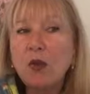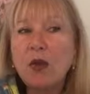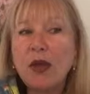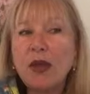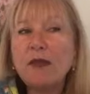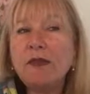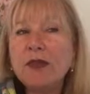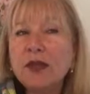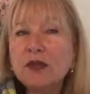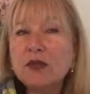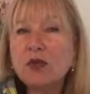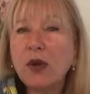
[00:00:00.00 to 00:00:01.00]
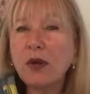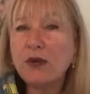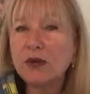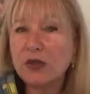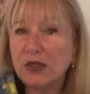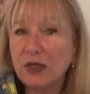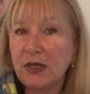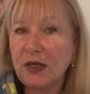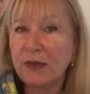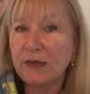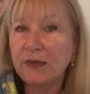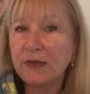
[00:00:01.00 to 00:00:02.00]
Well, in this writer's
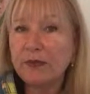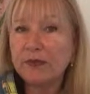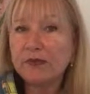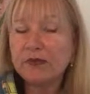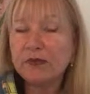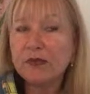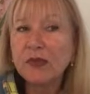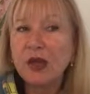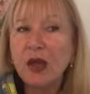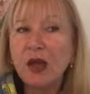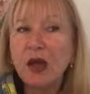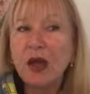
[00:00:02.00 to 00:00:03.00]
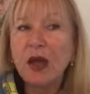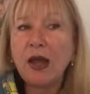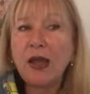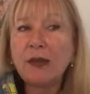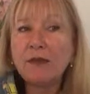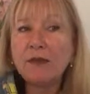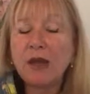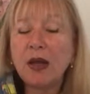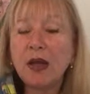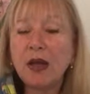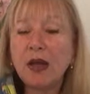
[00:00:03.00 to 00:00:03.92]
tip, I'm